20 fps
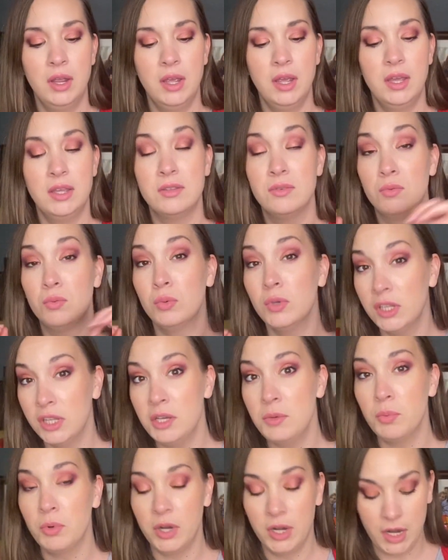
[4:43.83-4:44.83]
is really
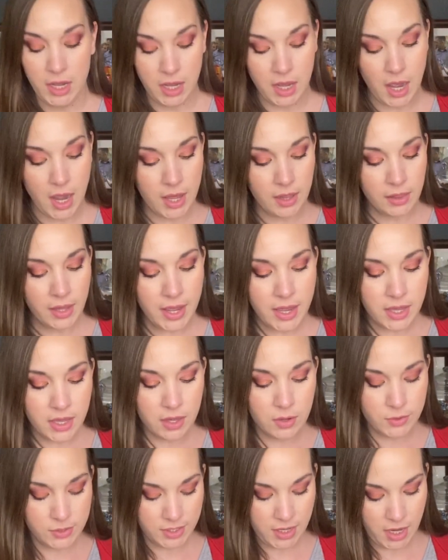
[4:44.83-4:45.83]
pretty. I like
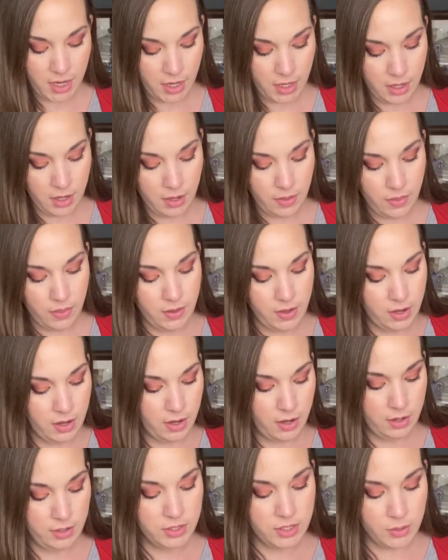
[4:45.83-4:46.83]
using
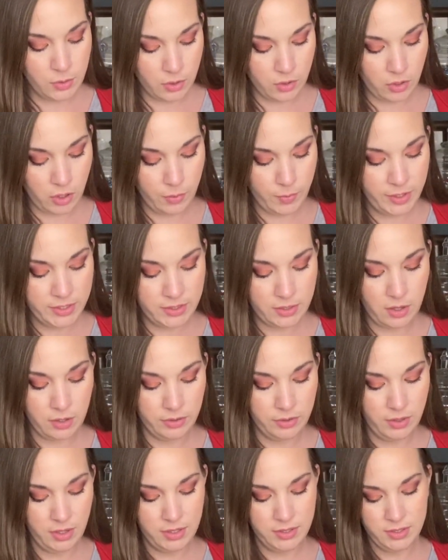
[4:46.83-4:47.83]
the duochrome.
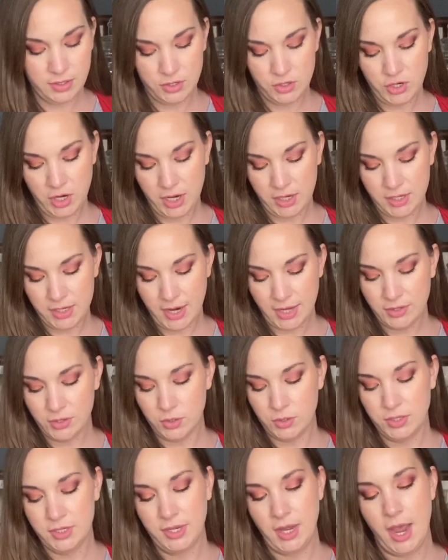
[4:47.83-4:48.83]
It's the shade
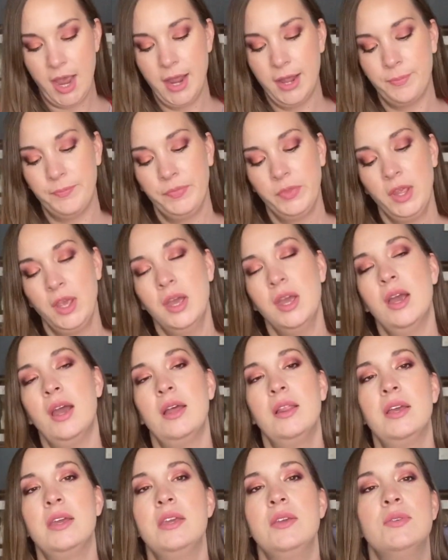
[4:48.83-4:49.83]
Desert Sky.
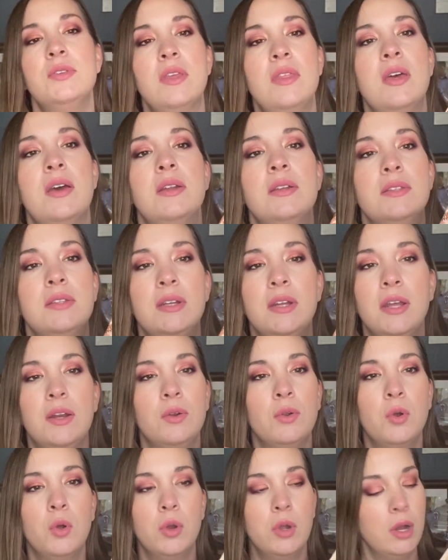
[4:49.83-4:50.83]
I like using that as an
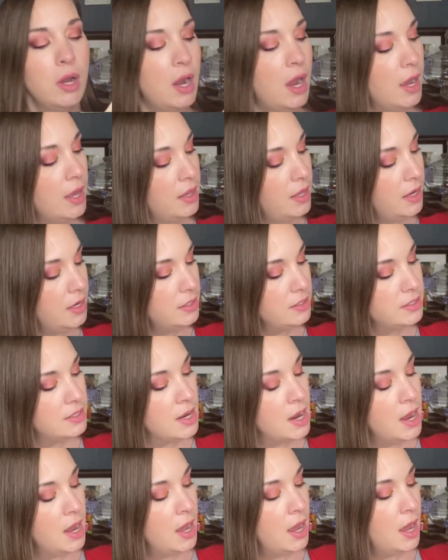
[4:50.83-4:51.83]
inner corner highlight.
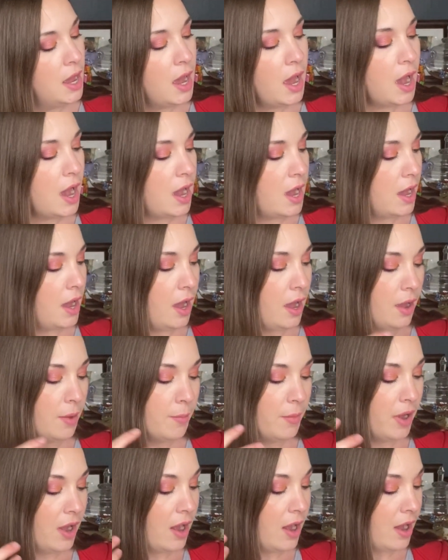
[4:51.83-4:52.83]
I